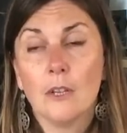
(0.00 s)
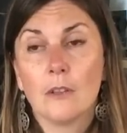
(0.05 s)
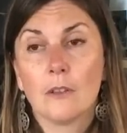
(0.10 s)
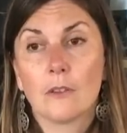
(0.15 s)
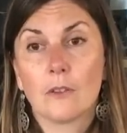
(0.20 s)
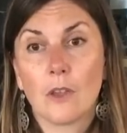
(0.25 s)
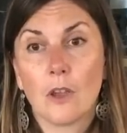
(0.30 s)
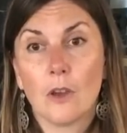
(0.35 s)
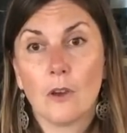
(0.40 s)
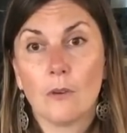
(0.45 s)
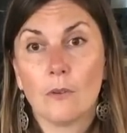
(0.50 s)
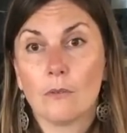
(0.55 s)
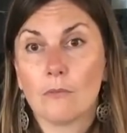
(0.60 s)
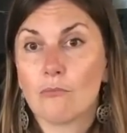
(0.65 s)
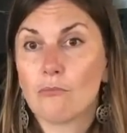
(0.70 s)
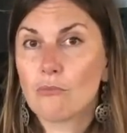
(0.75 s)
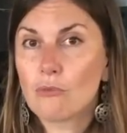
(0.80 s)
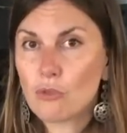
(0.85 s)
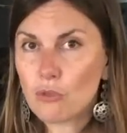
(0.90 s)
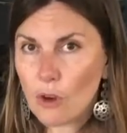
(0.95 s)
So
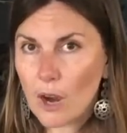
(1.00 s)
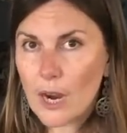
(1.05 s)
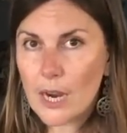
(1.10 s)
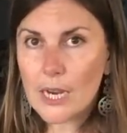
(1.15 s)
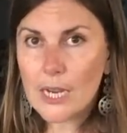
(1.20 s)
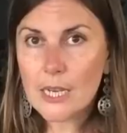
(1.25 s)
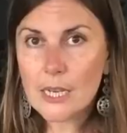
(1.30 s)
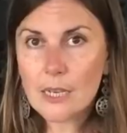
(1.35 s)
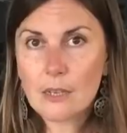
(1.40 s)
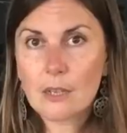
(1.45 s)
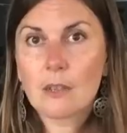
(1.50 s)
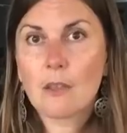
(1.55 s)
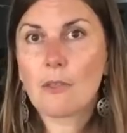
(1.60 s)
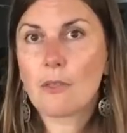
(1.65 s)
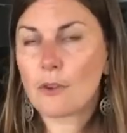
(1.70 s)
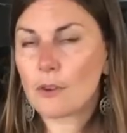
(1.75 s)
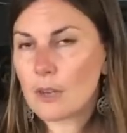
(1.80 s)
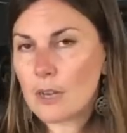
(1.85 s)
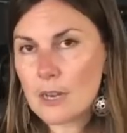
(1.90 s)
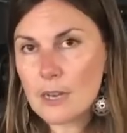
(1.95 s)
try it
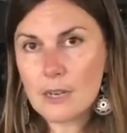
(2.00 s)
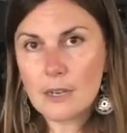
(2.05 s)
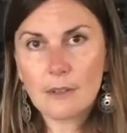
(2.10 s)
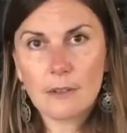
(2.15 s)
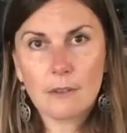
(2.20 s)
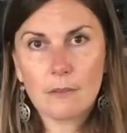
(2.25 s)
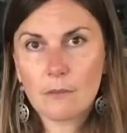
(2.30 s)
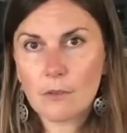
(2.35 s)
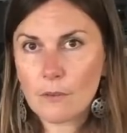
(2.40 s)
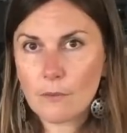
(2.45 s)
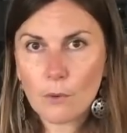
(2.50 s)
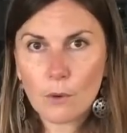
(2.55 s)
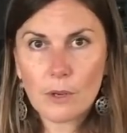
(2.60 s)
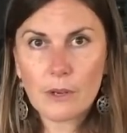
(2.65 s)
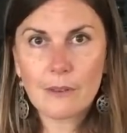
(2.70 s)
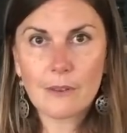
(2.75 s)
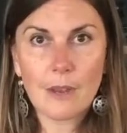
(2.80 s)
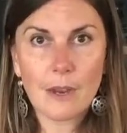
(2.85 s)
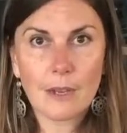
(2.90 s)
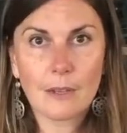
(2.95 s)
thirty to forty
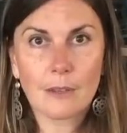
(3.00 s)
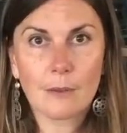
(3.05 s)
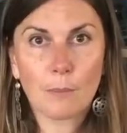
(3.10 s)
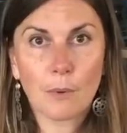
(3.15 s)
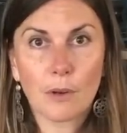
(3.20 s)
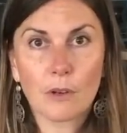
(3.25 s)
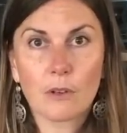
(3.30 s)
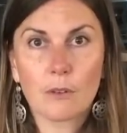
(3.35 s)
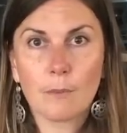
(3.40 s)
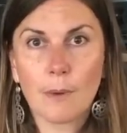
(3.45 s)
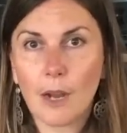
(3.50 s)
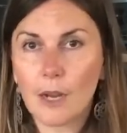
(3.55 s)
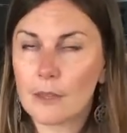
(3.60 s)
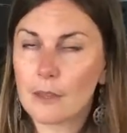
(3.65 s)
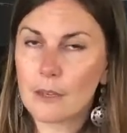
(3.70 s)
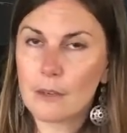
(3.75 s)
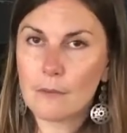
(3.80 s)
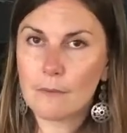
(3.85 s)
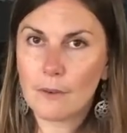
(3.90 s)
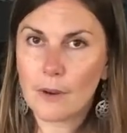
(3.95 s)
seconds per spot
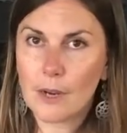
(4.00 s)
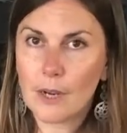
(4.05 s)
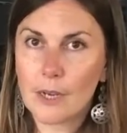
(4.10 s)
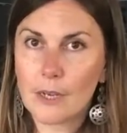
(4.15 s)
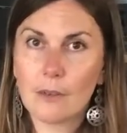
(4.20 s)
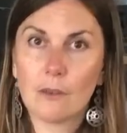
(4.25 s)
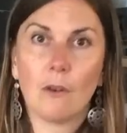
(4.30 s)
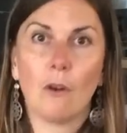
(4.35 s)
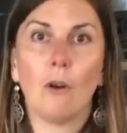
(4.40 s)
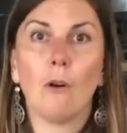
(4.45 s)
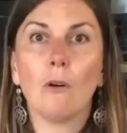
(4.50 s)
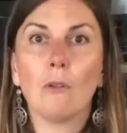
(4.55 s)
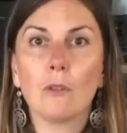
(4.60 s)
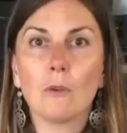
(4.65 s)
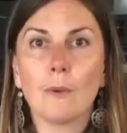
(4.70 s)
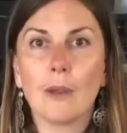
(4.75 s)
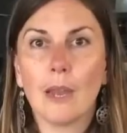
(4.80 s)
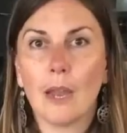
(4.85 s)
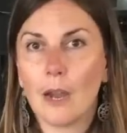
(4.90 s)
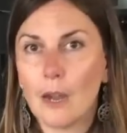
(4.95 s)
that you find, all the
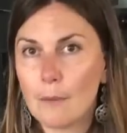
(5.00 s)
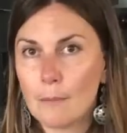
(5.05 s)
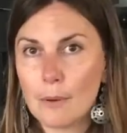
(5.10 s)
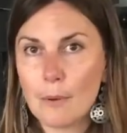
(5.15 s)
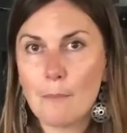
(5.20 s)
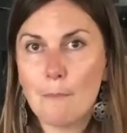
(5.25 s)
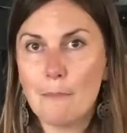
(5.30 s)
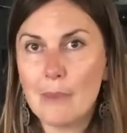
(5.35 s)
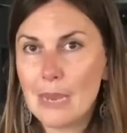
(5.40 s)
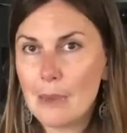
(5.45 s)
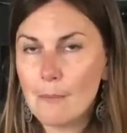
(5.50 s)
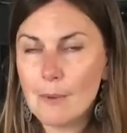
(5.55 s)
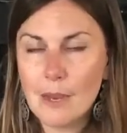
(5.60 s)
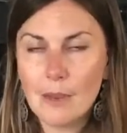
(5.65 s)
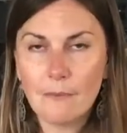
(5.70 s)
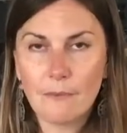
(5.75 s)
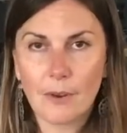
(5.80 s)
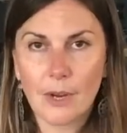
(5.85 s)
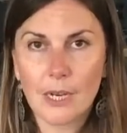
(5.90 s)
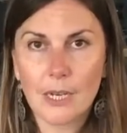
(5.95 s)
way up,
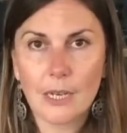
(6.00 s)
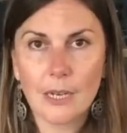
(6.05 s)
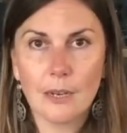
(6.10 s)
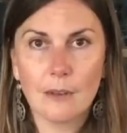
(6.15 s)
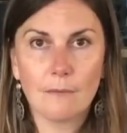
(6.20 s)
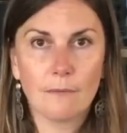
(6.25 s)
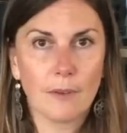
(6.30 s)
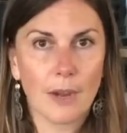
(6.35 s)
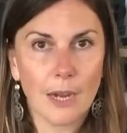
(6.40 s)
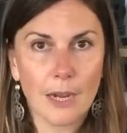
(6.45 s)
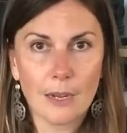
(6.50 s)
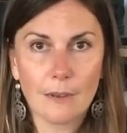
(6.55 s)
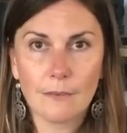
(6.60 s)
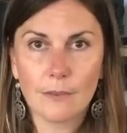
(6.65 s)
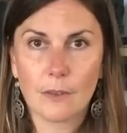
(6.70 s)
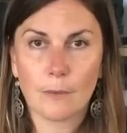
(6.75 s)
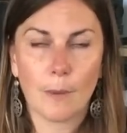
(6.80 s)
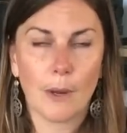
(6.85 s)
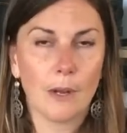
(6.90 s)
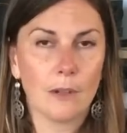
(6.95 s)
maybe finding five
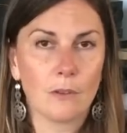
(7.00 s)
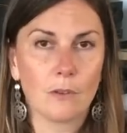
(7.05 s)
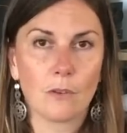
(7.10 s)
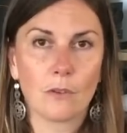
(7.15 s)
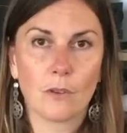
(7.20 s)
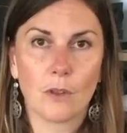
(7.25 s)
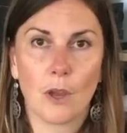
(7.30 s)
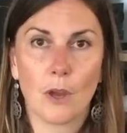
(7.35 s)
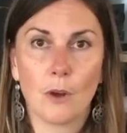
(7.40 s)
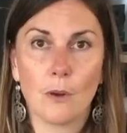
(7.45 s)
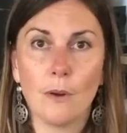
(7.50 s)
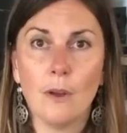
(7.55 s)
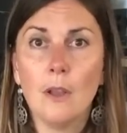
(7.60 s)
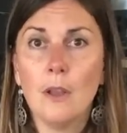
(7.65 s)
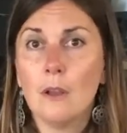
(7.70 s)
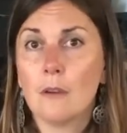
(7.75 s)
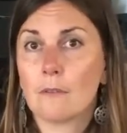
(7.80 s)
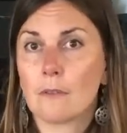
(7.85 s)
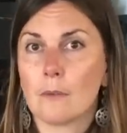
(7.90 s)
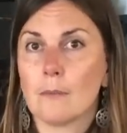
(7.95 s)
spots or so
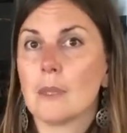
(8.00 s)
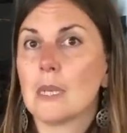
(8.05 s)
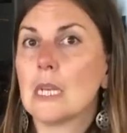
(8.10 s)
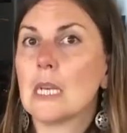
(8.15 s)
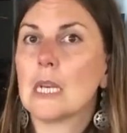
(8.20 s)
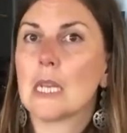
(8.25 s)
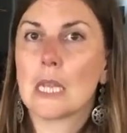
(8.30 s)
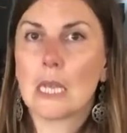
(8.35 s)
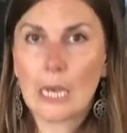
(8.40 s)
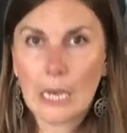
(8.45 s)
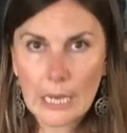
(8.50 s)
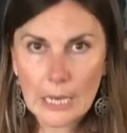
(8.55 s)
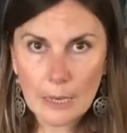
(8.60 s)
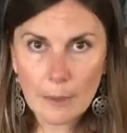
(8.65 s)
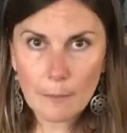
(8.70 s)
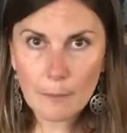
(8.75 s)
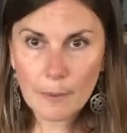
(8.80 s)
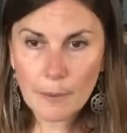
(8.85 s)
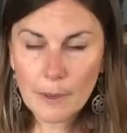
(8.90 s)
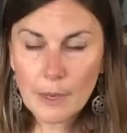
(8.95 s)
from the knee to the
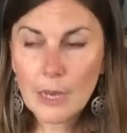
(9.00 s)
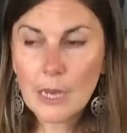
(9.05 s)
hip,